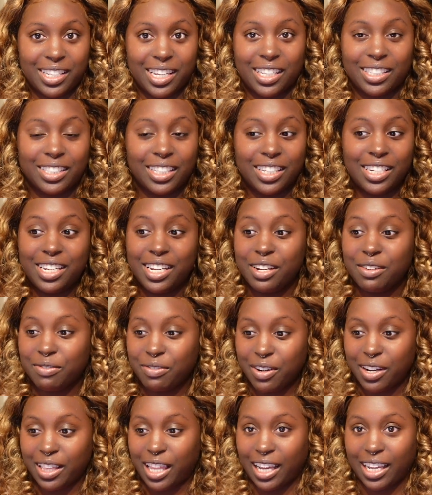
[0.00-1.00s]
It's a
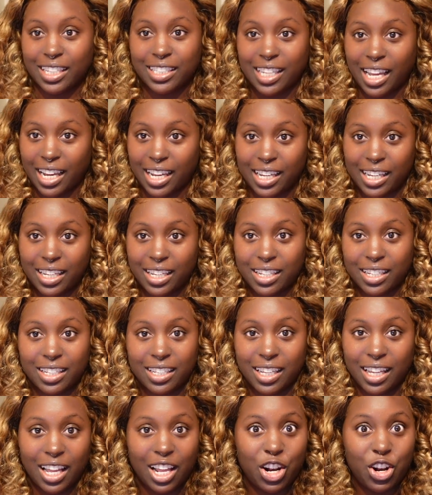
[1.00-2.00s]
different, like, it's like
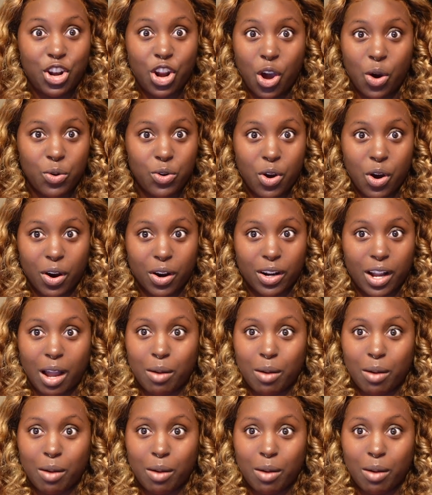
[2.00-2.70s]
no dark.